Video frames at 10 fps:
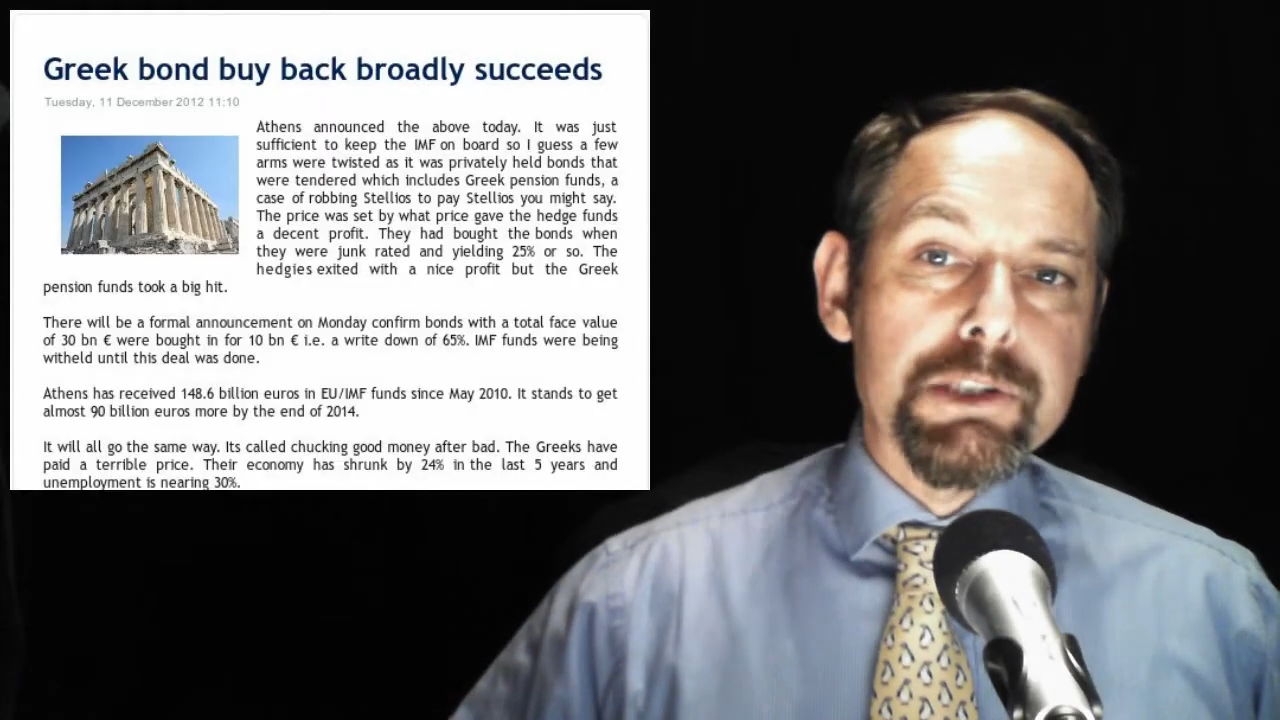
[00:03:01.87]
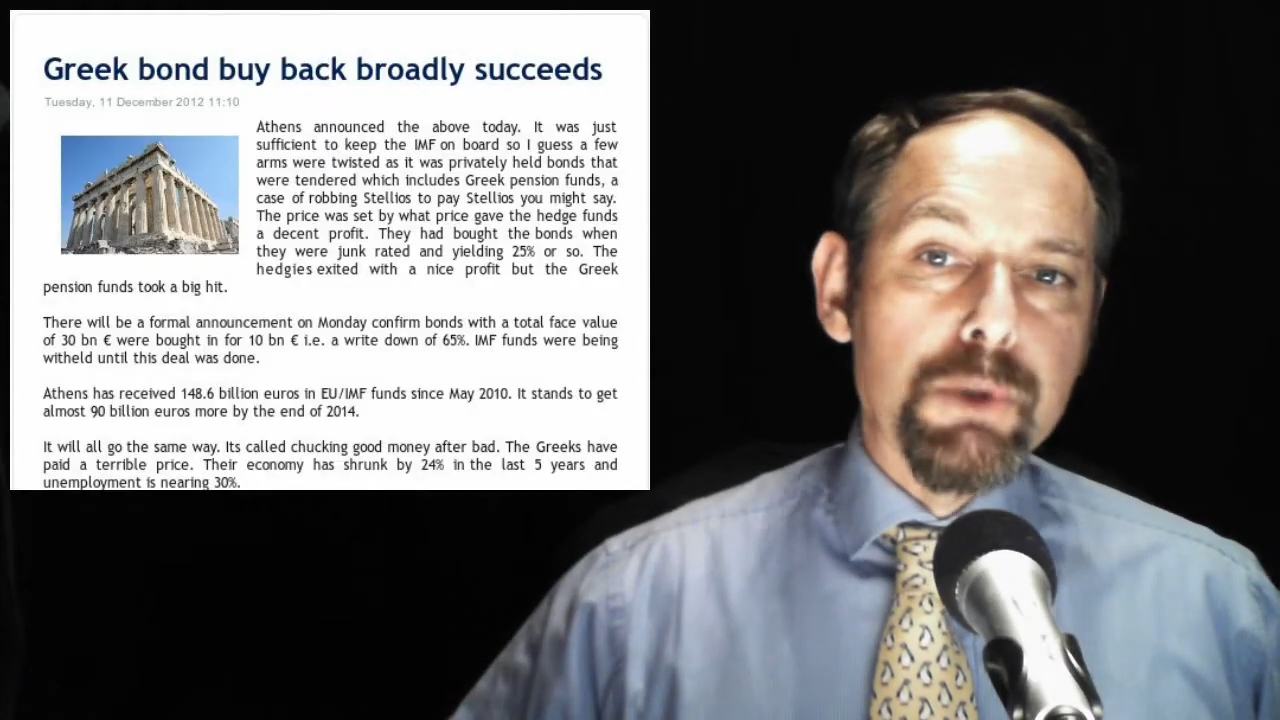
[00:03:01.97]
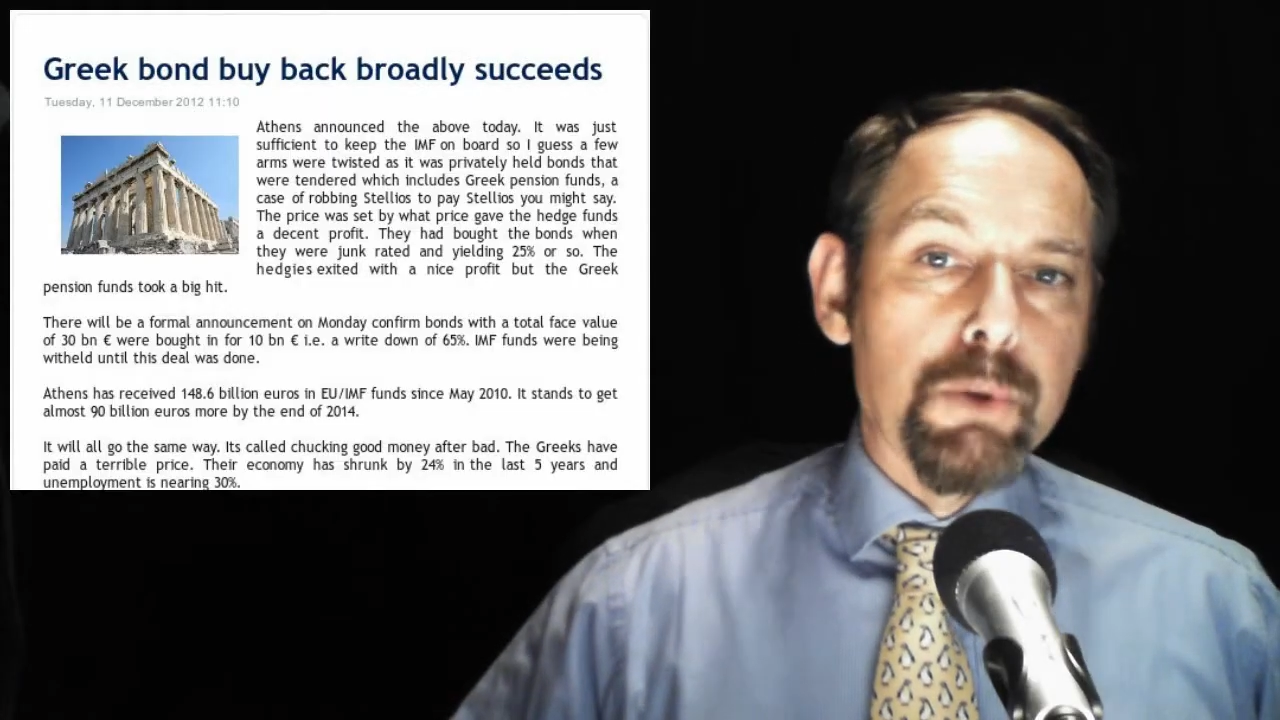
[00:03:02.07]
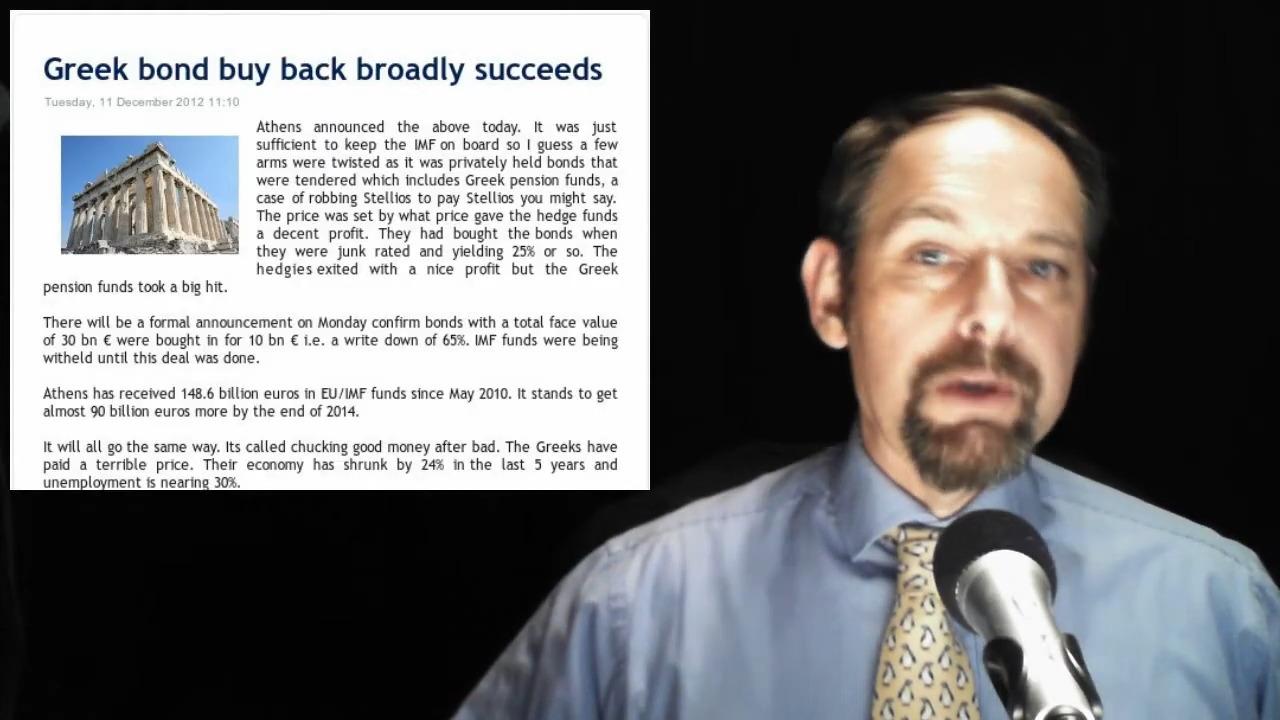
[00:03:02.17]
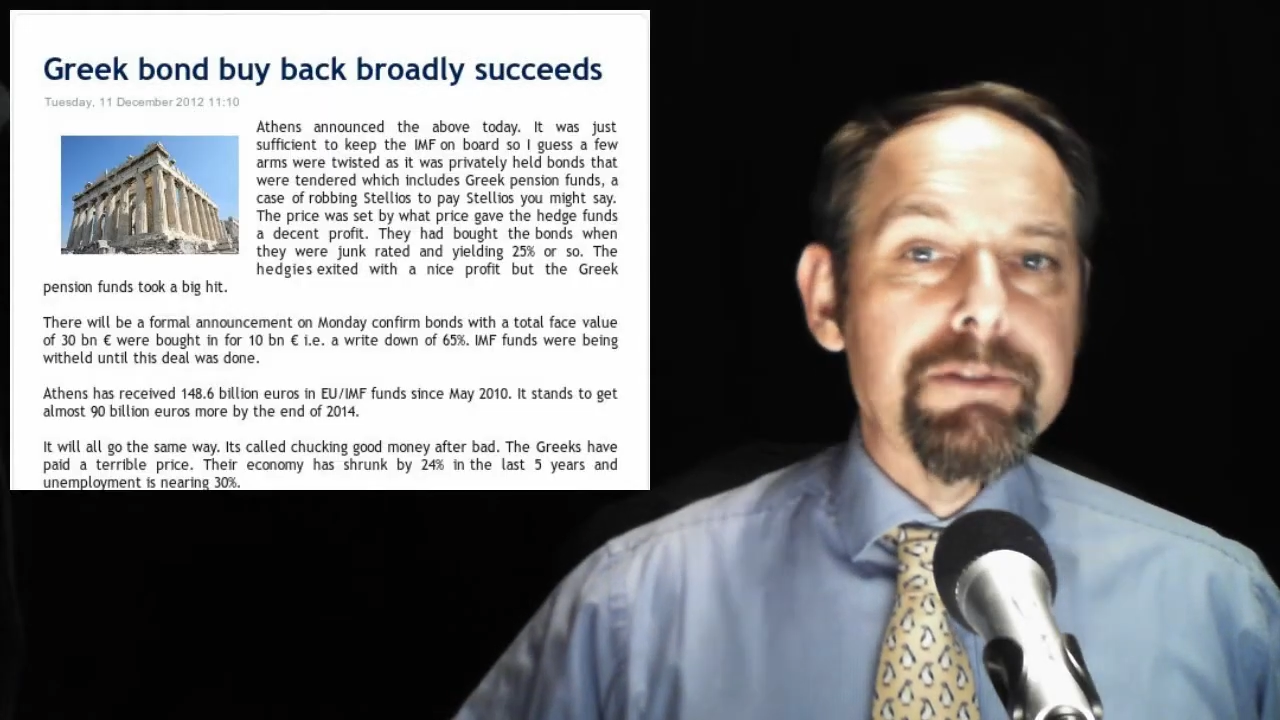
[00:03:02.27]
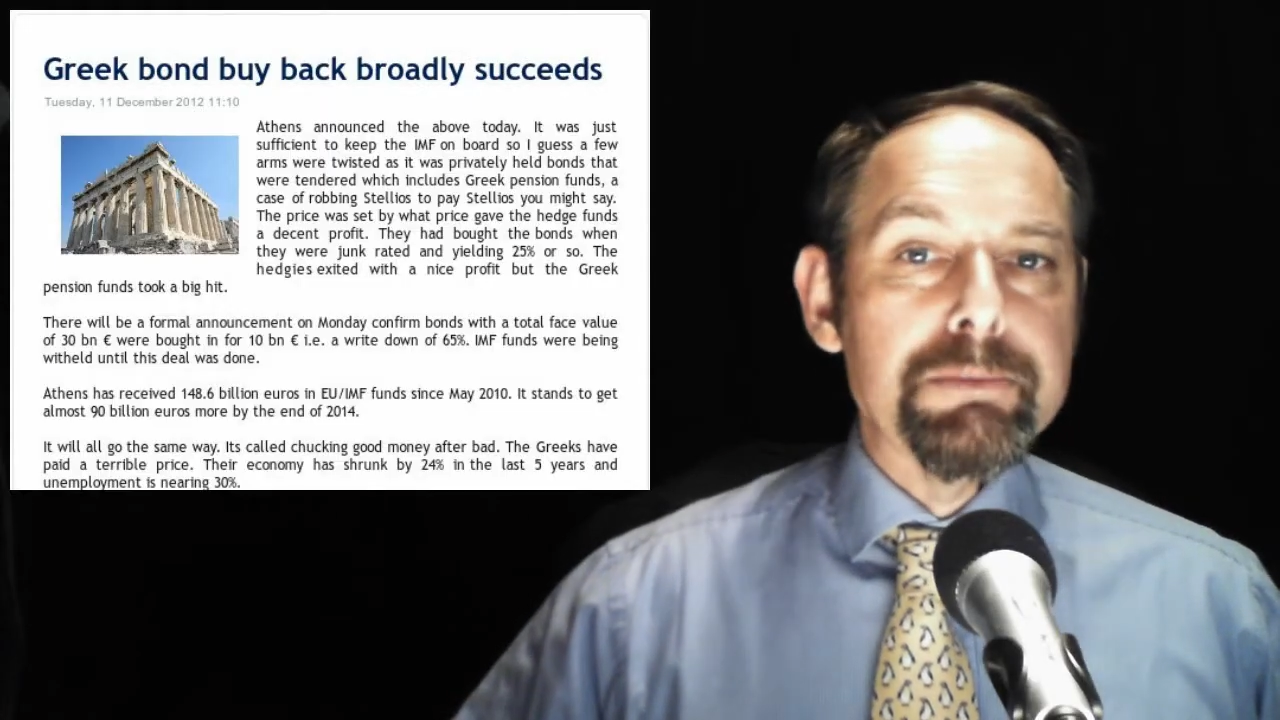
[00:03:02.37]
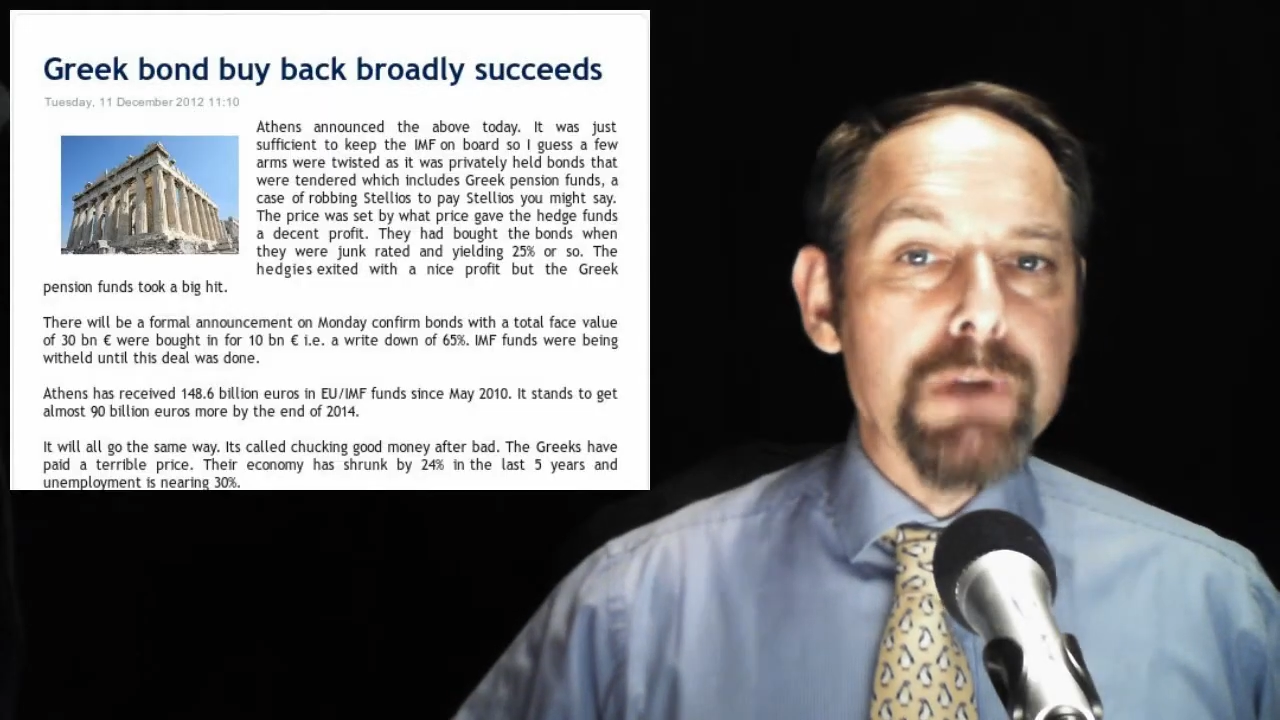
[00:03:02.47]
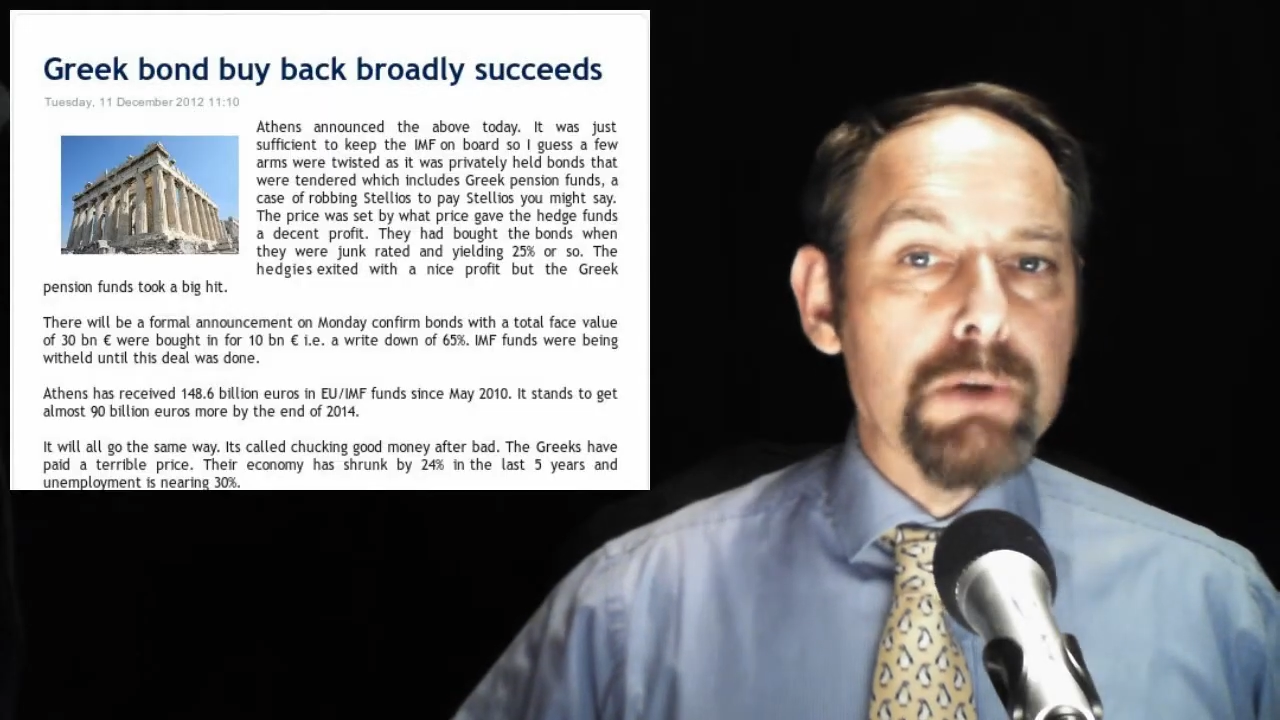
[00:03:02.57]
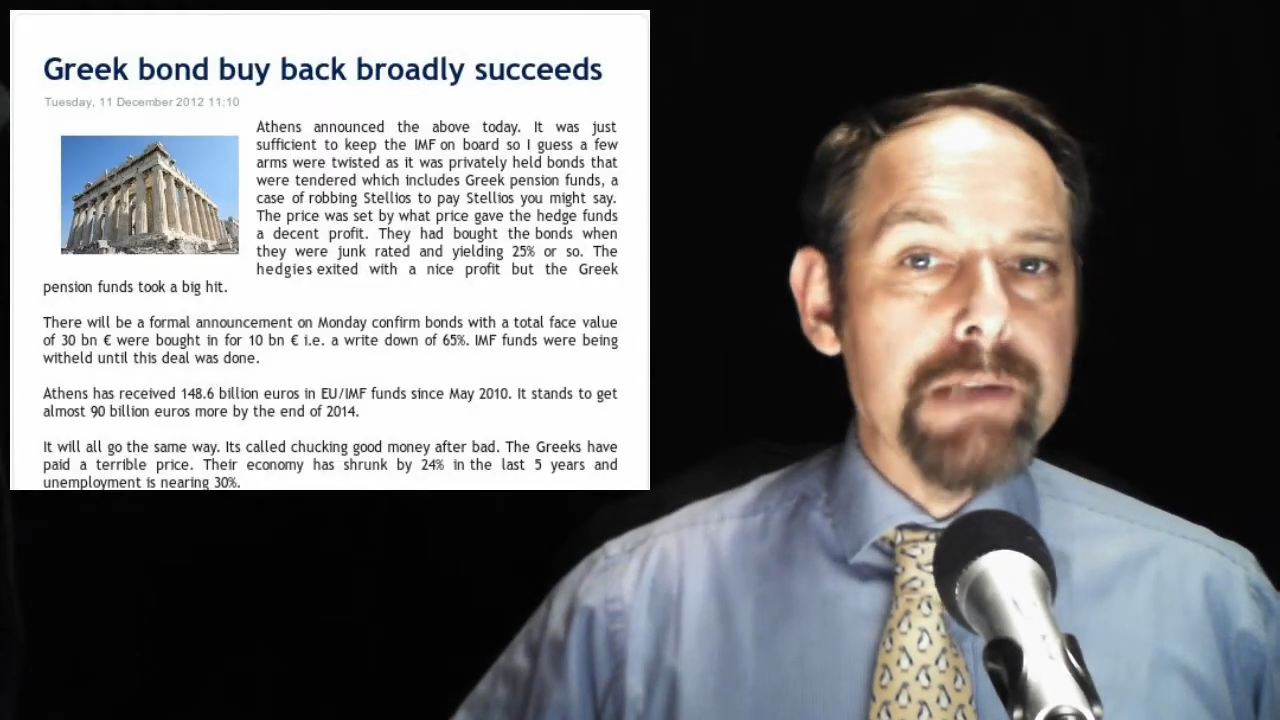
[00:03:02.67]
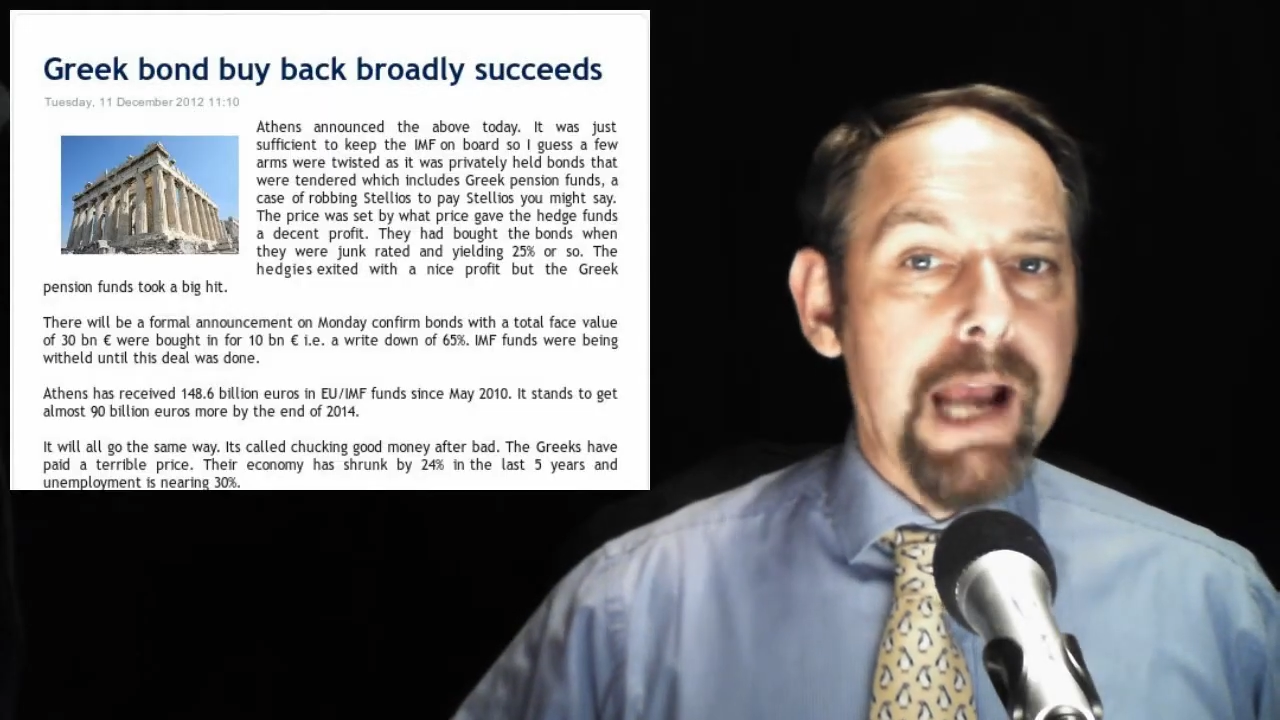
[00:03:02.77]
story from
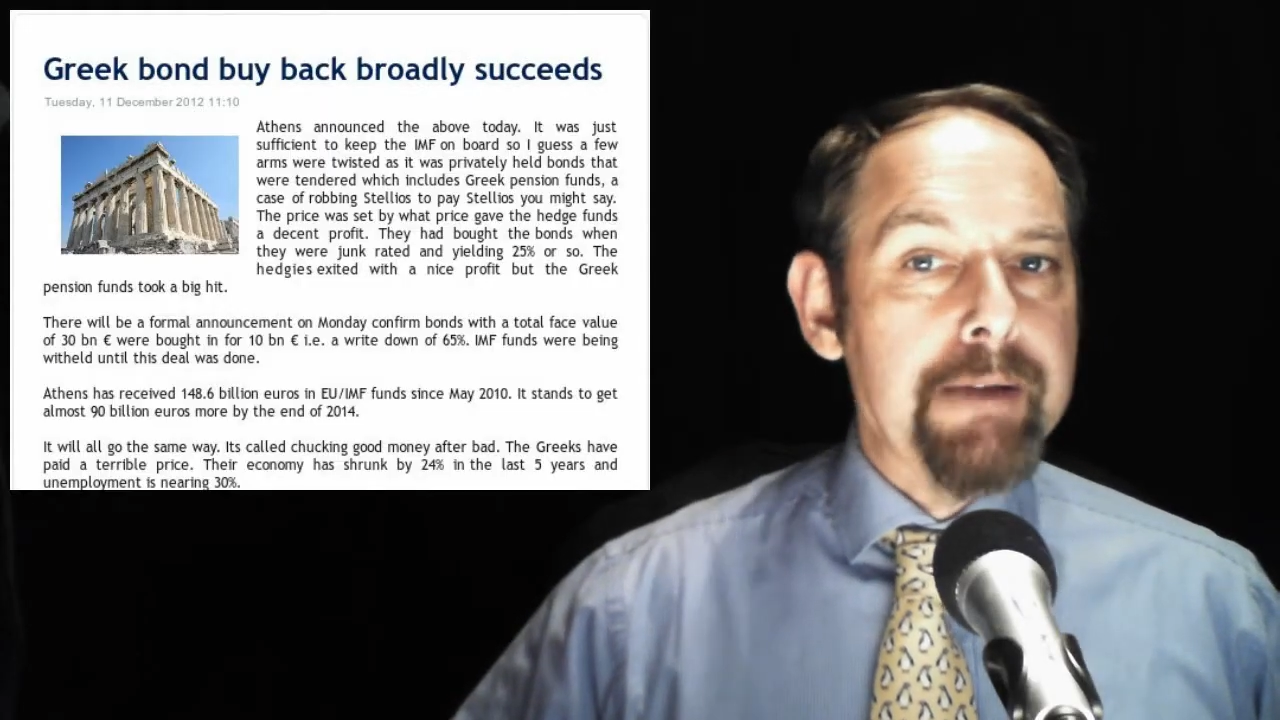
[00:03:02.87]
Dr